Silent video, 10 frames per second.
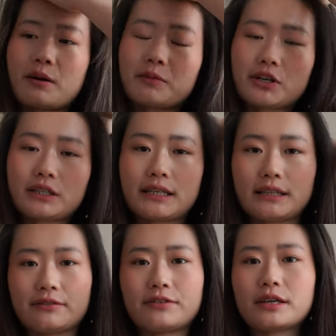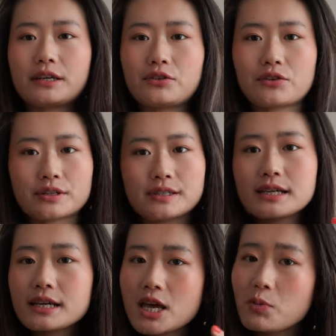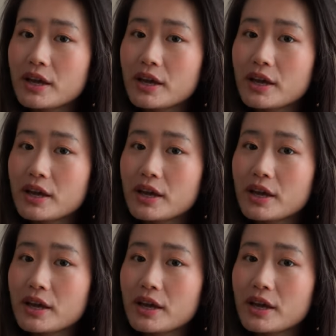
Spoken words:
I'm currently living in New York City.